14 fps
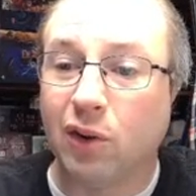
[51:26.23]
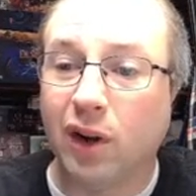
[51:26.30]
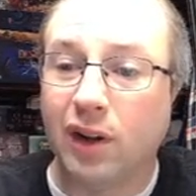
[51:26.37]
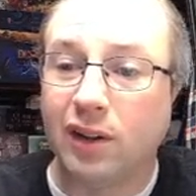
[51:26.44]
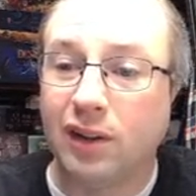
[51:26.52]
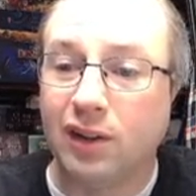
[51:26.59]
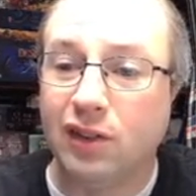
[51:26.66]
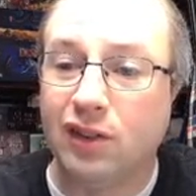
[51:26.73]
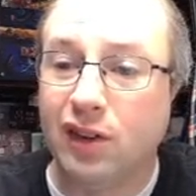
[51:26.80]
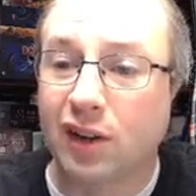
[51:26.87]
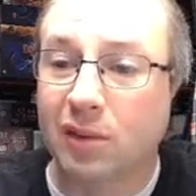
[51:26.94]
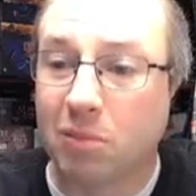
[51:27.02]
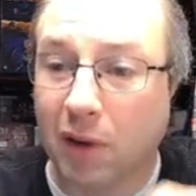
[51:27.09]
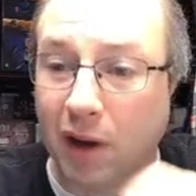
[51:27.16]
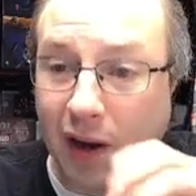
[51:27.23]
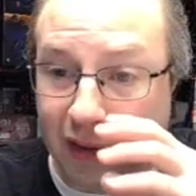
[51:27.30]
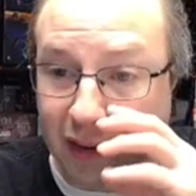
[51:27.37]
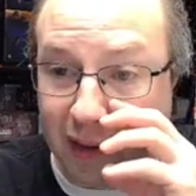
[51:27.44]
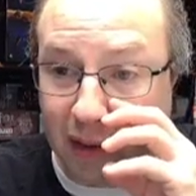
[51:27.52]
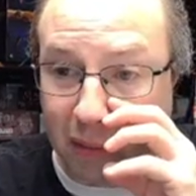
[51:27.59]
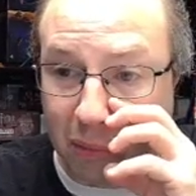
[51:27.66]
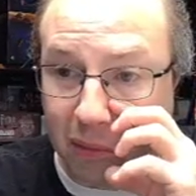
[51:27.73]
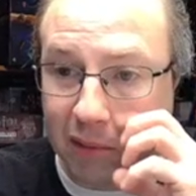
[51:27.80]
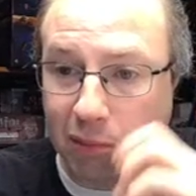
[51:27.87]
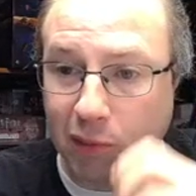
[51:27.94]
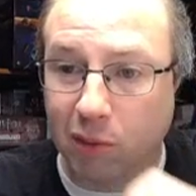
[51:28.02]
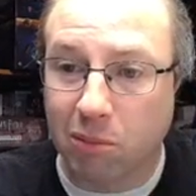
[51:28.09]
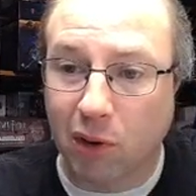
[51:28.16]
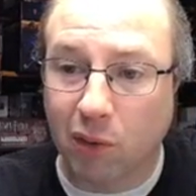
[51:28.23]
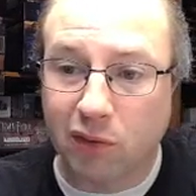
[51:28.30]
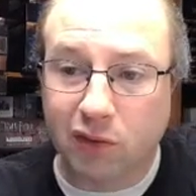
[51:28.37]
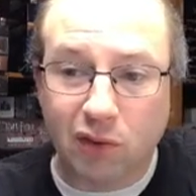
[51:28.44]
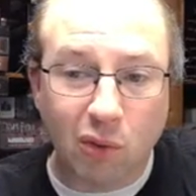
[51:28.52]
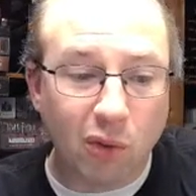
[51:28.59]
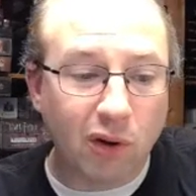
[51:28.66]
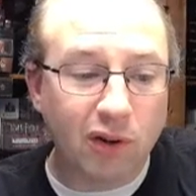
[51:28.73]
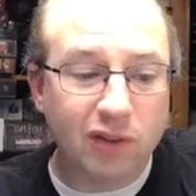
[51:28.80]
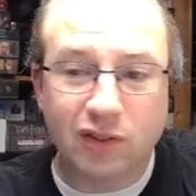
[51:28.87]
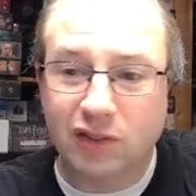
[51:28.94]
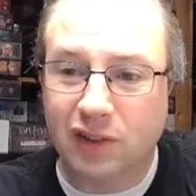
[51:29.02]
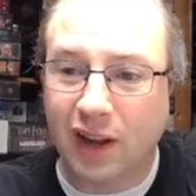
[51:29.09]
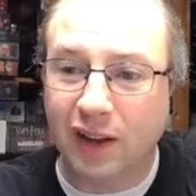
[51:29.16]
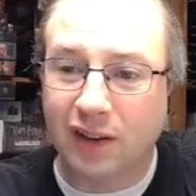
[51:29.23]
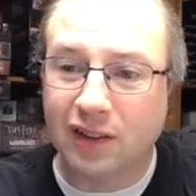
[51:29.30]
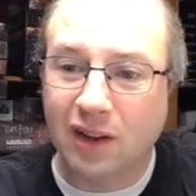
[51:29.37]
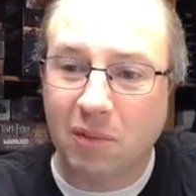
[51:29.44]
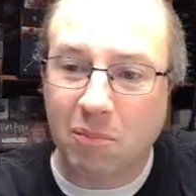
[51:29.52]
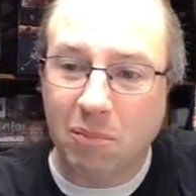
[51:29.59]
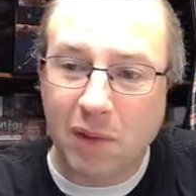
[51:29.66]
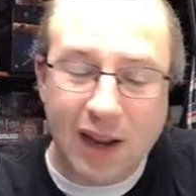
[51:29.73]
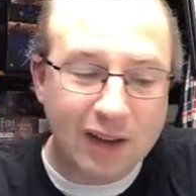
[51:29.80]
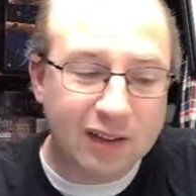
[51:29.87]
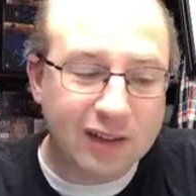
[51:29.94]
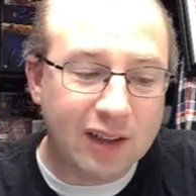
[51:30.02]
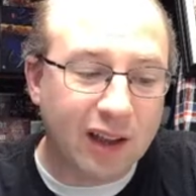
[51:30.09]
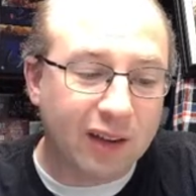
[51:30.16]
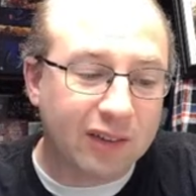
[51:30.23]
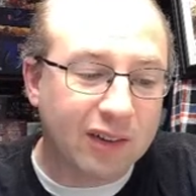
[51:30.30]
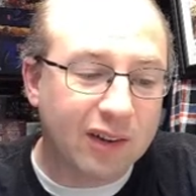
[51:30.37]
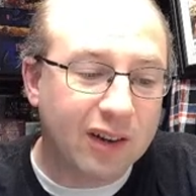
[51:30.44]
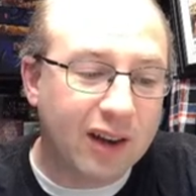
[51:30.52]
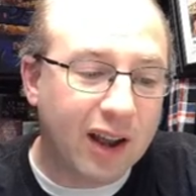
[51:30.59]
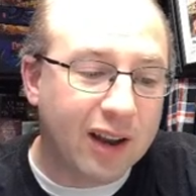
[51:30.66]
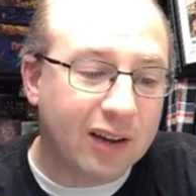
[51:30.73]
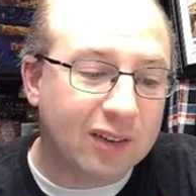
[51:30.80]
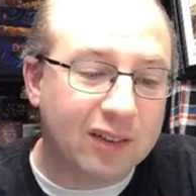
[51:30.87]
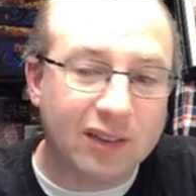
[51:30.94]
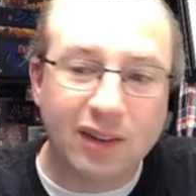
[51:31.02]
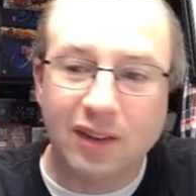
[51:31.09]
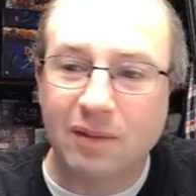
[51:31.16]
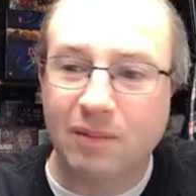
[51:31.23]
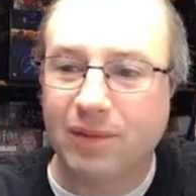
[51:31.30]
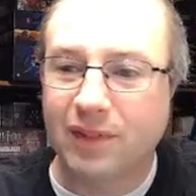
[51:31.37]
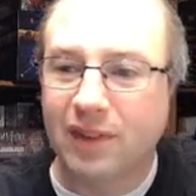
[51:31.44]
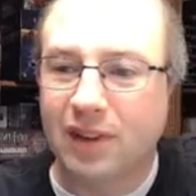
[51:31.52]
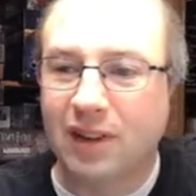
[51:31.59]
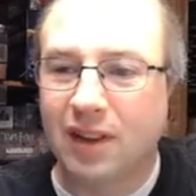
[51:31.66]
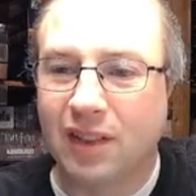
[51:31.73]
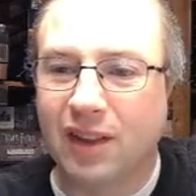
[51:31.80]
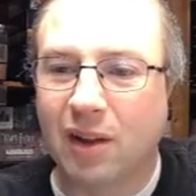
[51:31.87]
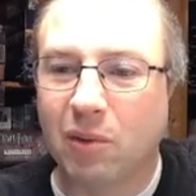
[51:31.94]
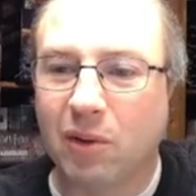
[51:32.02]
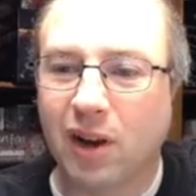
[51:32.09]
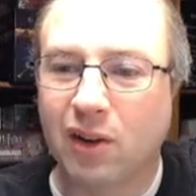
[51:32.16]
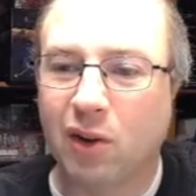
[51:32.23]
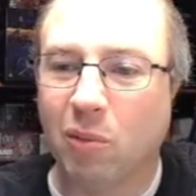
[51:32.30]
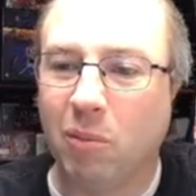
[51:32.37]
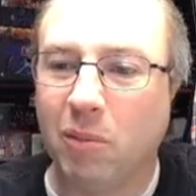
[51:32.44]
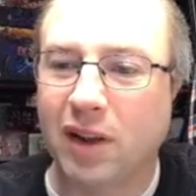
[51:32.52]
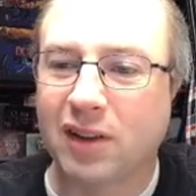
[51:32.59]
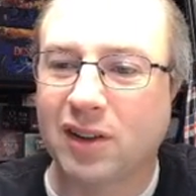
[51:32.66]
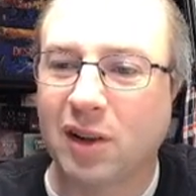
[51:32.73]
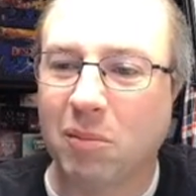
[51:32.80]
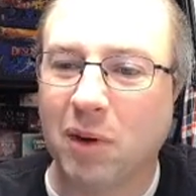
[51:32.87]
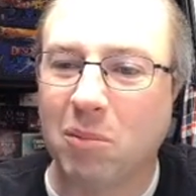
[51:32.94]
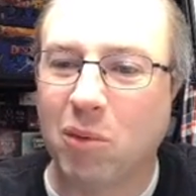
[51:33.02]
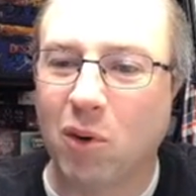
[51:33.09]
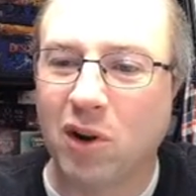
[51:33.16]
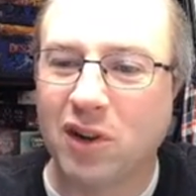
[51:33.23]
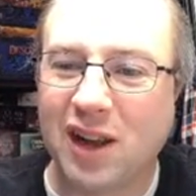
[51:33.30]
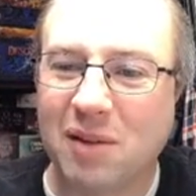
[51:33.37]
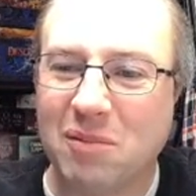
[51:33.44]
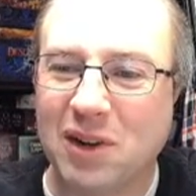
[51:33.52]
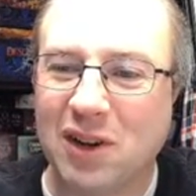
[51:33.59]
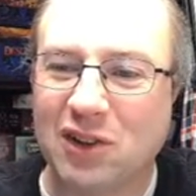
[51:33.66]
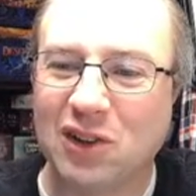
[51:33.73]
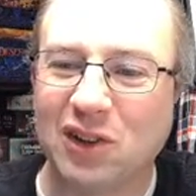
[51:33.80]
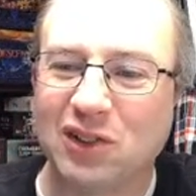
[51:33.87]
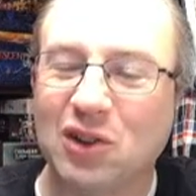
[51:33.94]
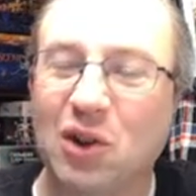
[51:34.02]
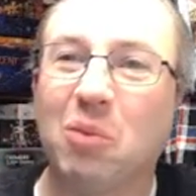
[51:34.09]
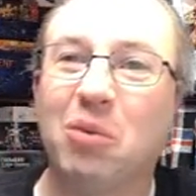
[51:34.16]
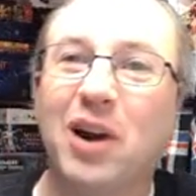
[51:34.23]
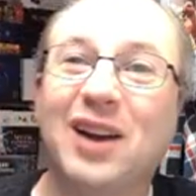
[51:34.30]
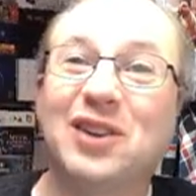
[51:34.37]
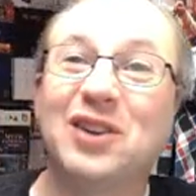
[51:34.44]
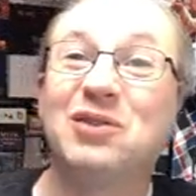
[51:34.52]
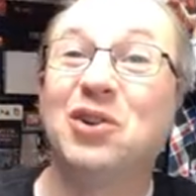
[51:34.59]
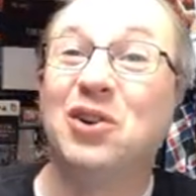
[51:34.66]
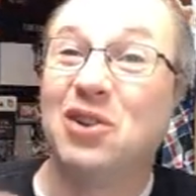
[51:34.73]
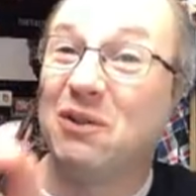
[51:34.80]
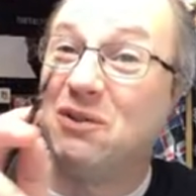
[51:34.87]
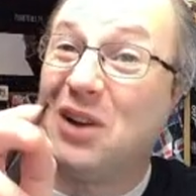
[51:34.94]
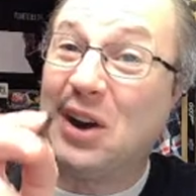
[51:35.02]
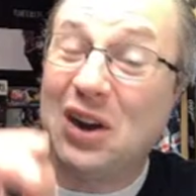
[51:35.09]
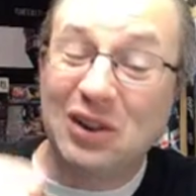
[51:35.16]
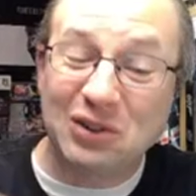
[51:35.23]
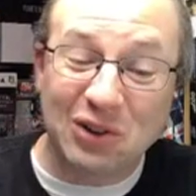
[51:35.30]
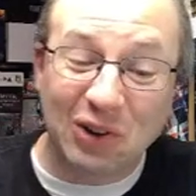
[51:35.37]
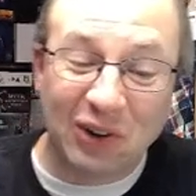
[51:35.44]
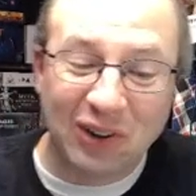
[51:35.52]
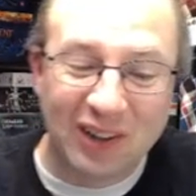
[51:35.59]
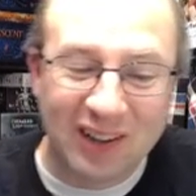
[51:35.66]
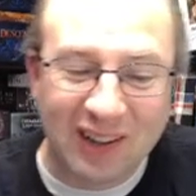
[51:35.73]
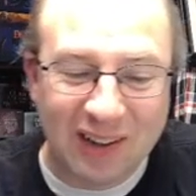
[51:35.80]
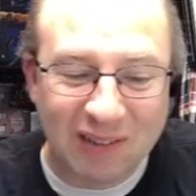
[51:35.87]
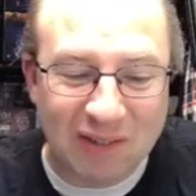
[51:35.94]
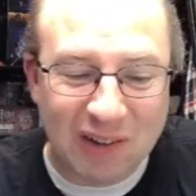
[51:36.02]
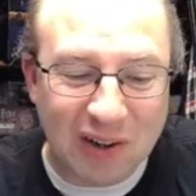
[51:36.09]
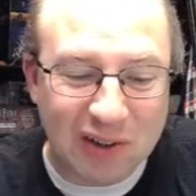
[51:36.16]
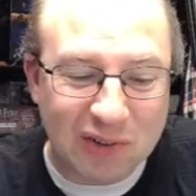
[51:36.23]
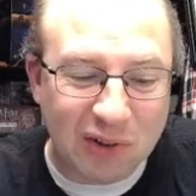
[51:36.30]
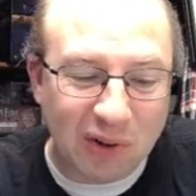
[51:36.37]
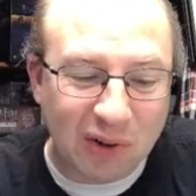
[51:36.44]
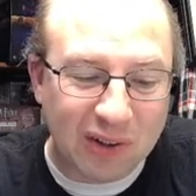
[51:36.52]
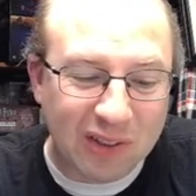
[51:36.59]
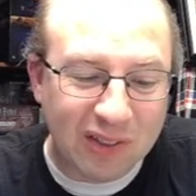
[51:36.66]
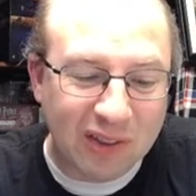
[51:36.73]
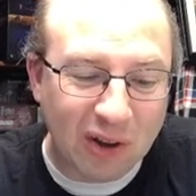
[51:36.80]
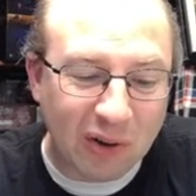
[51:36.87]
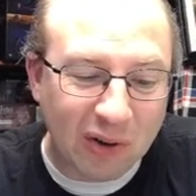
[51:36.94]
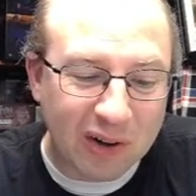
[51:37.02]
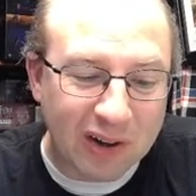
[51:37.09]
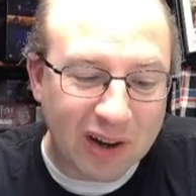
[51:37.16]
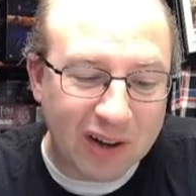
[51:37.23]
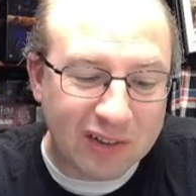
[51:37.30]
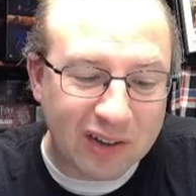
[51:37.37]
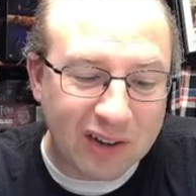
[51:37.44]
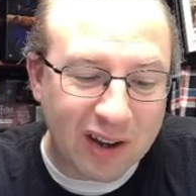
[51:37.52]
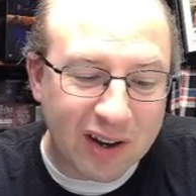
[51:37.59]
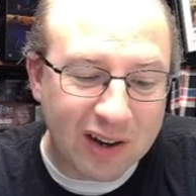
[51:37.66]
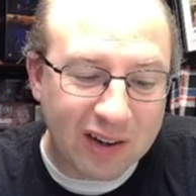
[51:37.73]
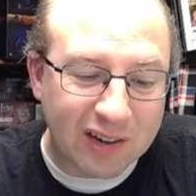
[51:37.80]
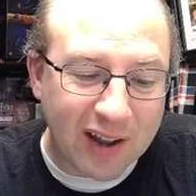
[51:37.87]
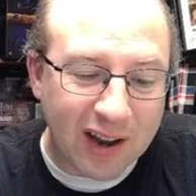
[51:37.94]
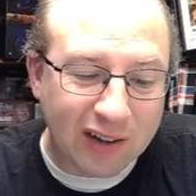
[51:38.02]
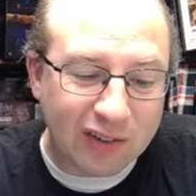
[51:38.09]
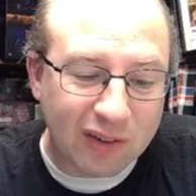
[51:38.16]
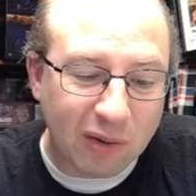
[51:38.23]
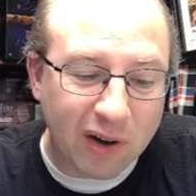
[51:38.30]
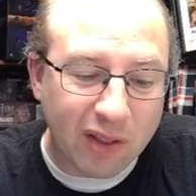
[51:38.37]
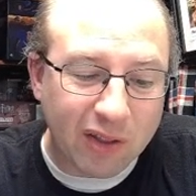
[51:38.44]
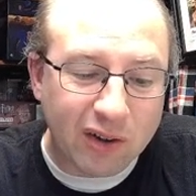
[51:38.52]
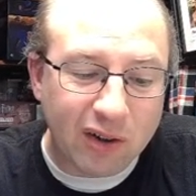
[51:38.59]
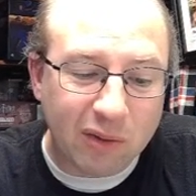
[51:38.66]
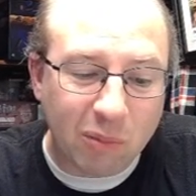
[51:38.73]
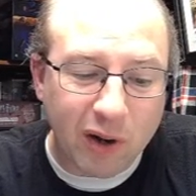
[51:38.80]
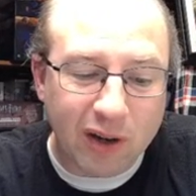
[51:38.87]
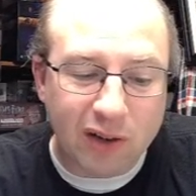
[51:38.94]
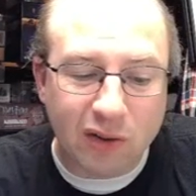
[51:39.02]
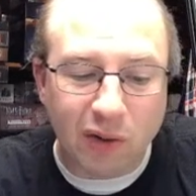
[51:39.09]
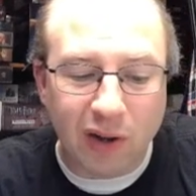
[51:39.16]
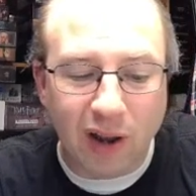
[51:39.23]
I did just buy the Reaper Bones Core Set paint kit. Nice. That way I don't mess up my board game miniatures. Go practice first. Very true. Very true. Though, and it's and it's actually another good way to do it.